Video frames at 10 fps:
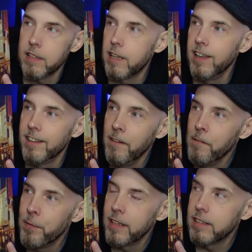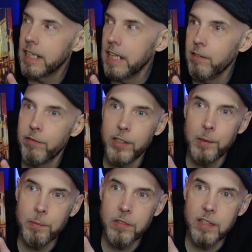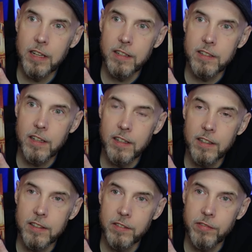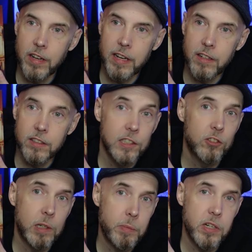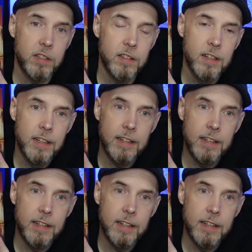is 10 films that defy all description.